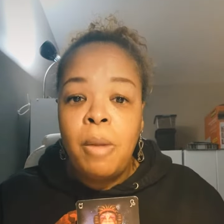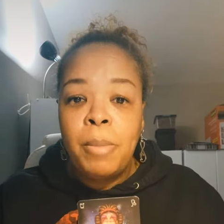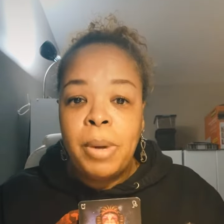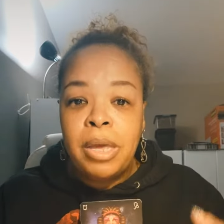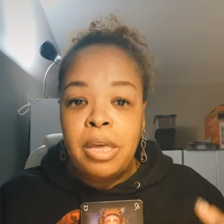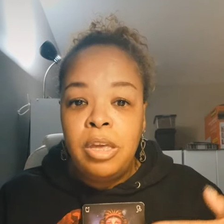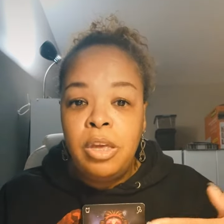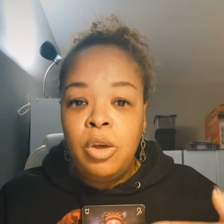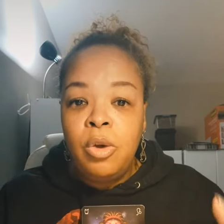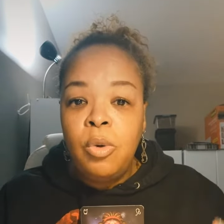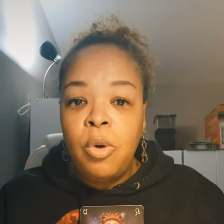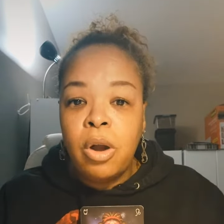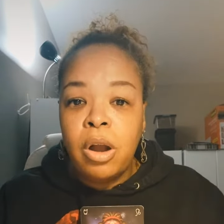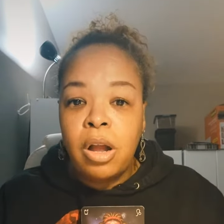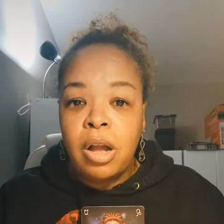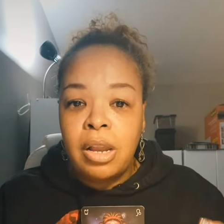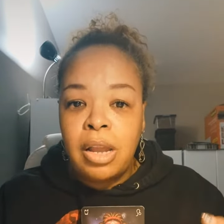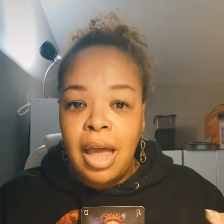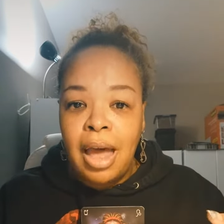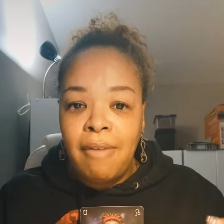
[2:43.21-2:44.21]
but you
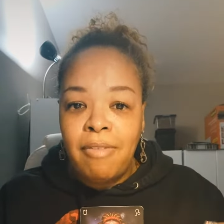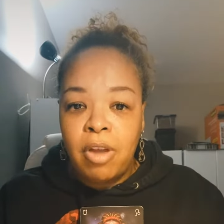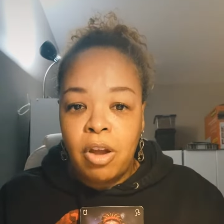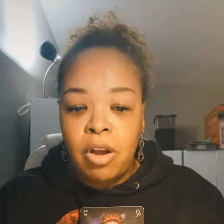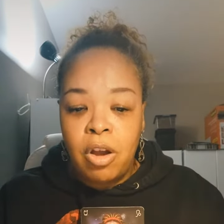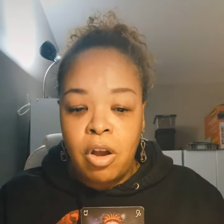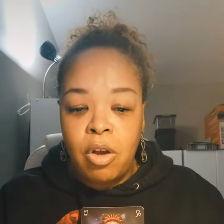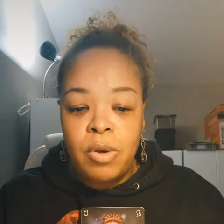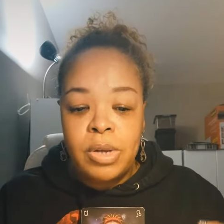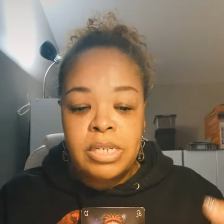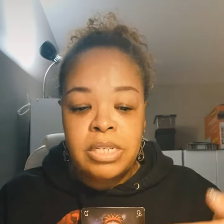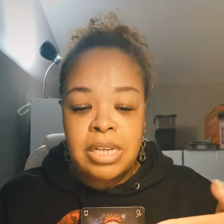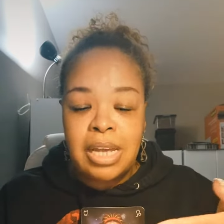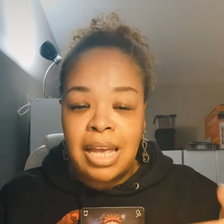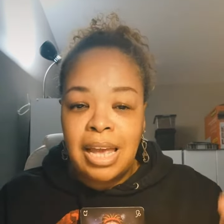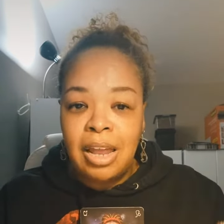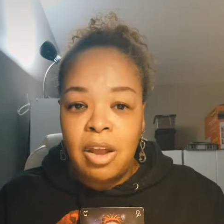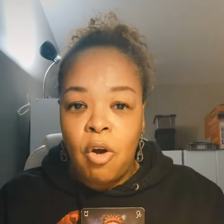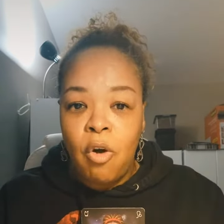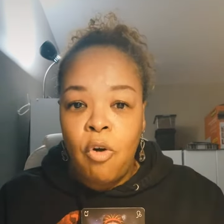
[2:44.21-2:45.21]
are going to have the courage to
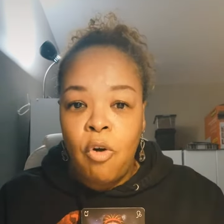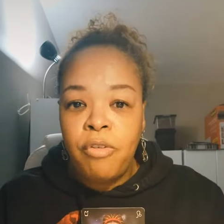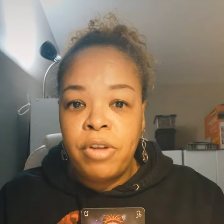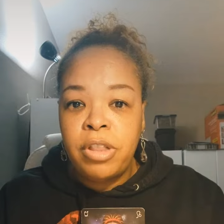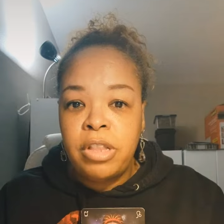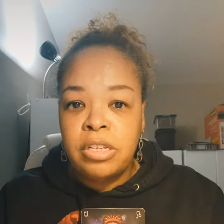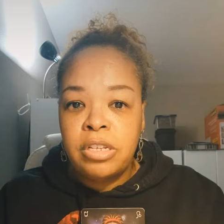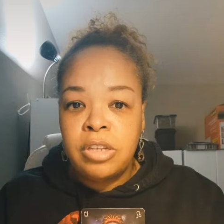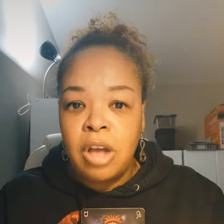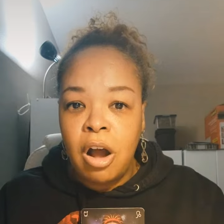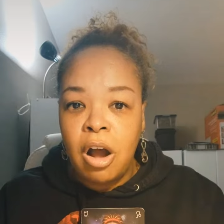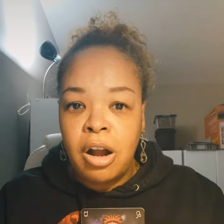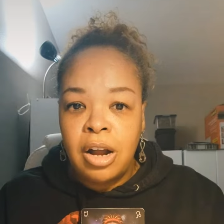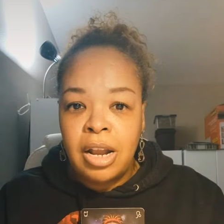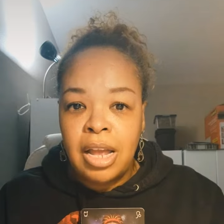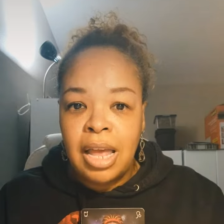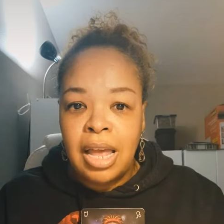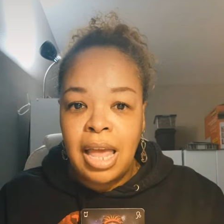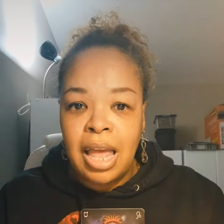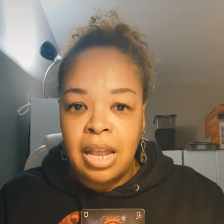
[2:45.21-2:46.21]
get over this
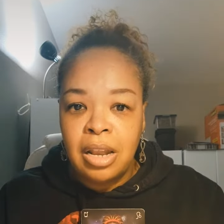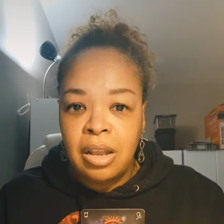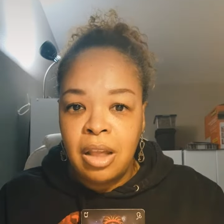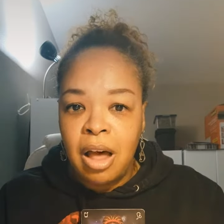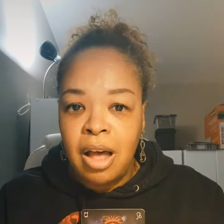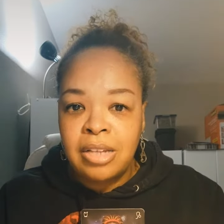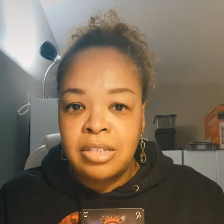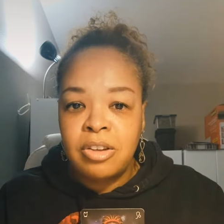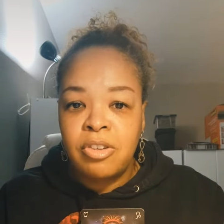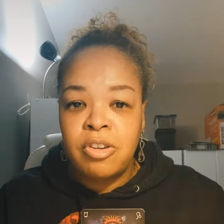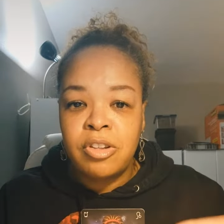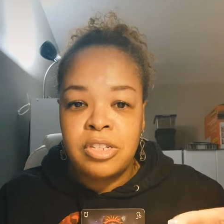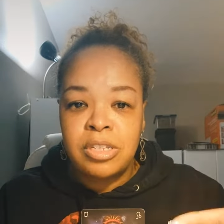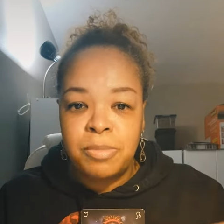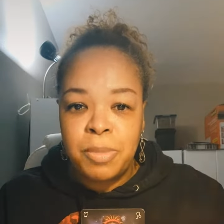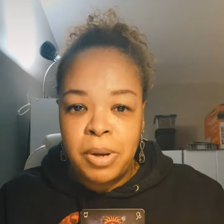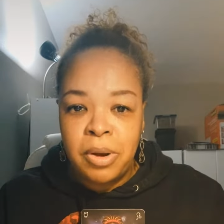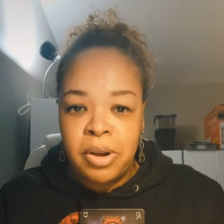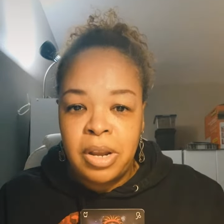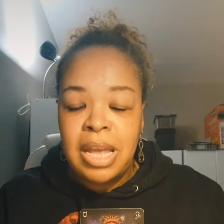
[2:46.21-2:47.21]
heartache and loss or
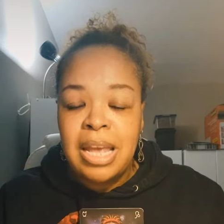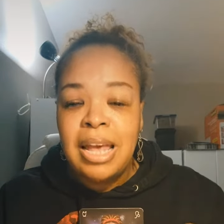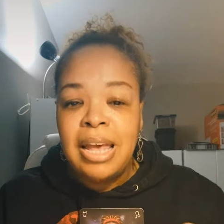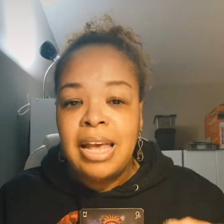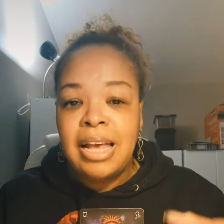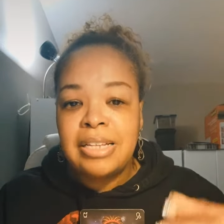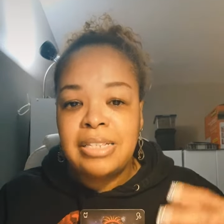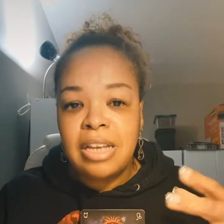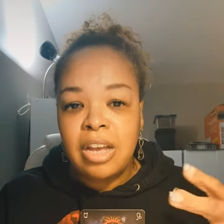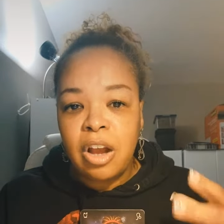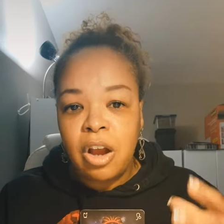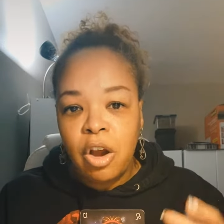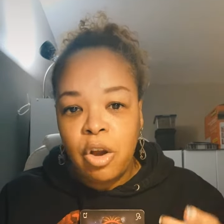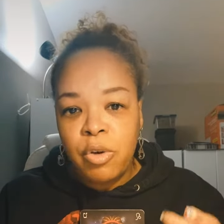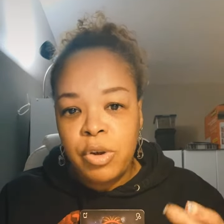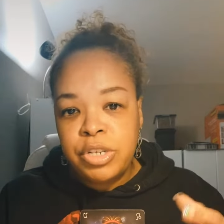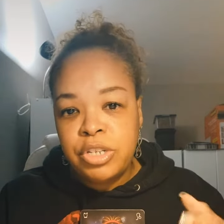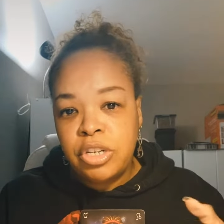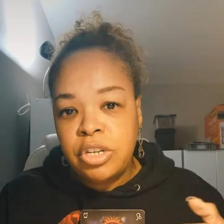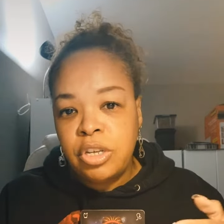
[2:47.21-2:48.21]
spirit is
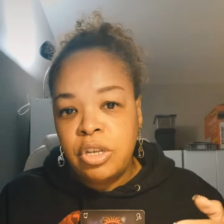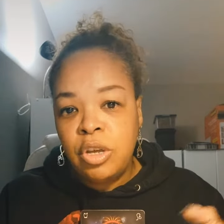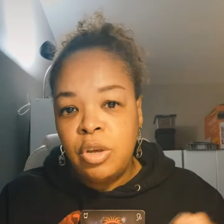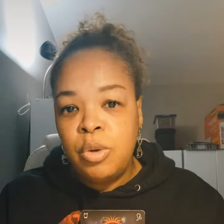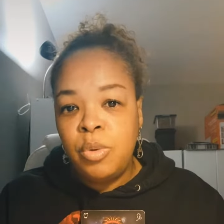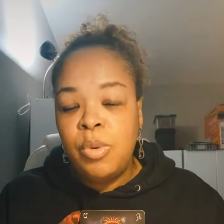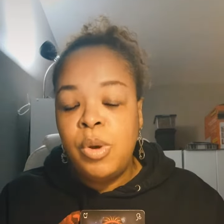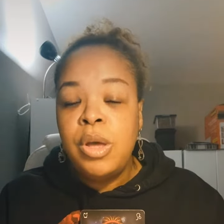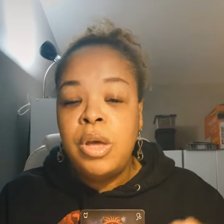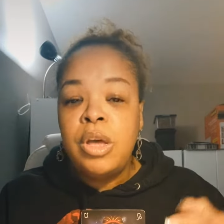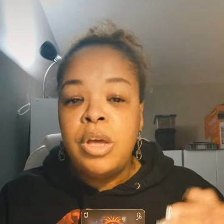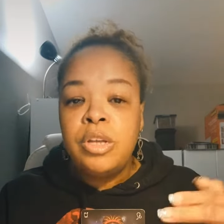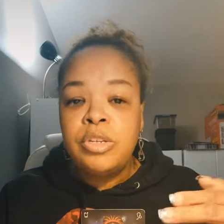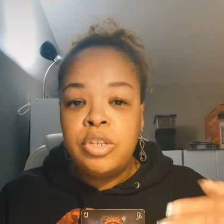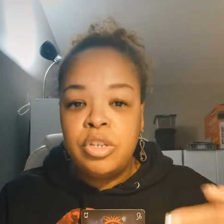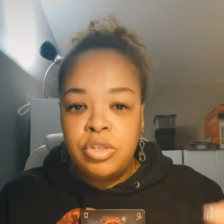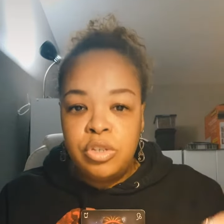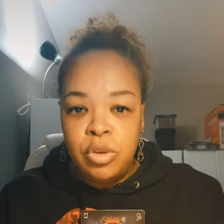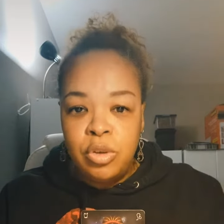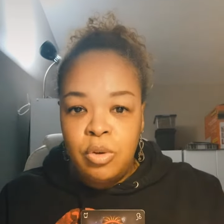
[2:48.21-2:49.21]
encouraging you
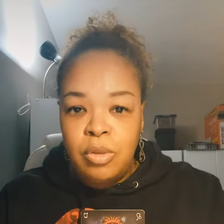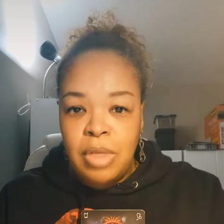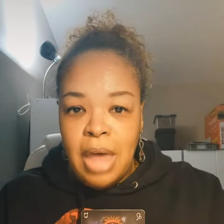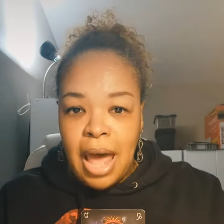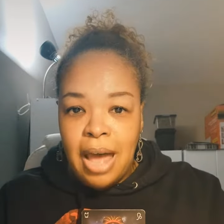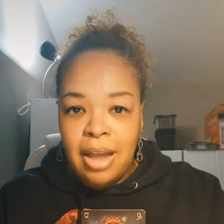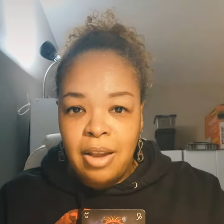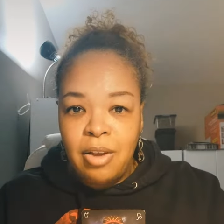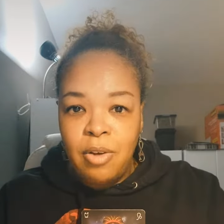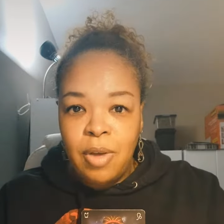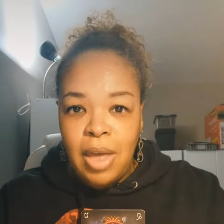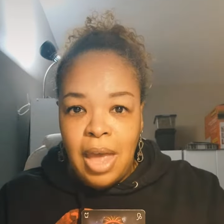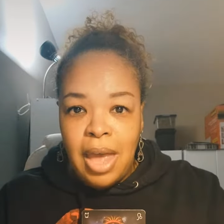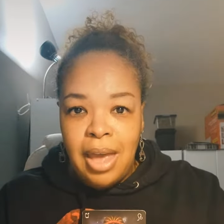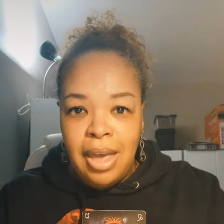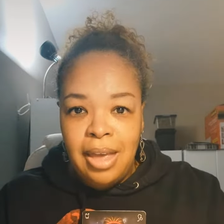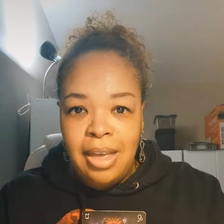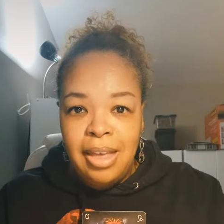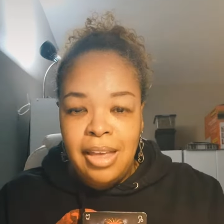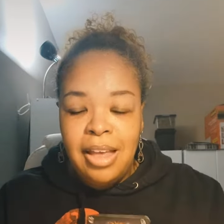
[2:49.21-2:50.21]
to do that
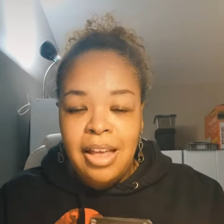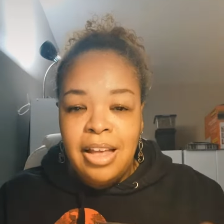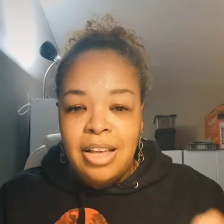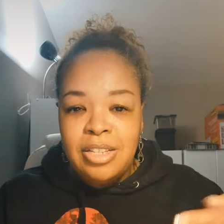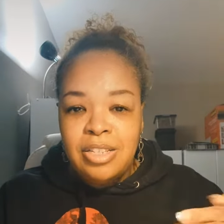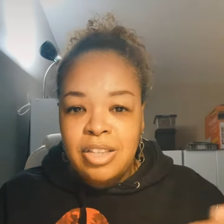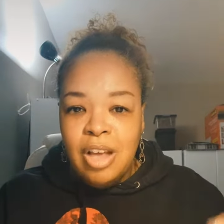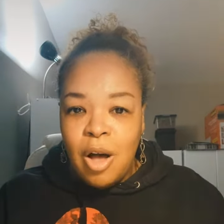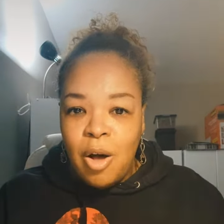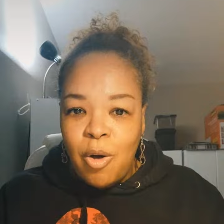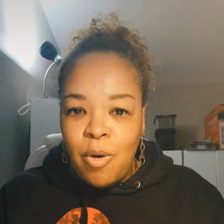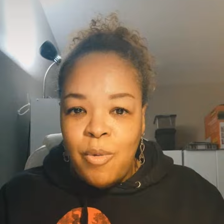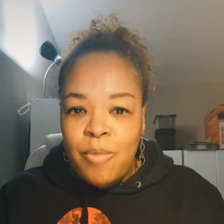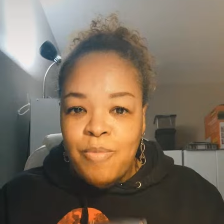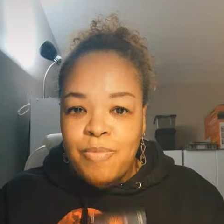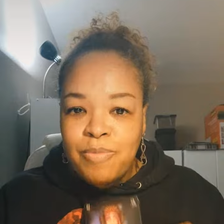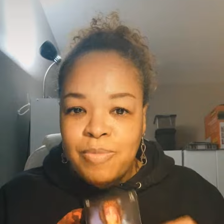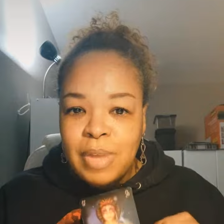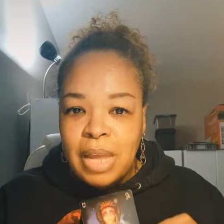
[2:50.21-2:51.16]
okay so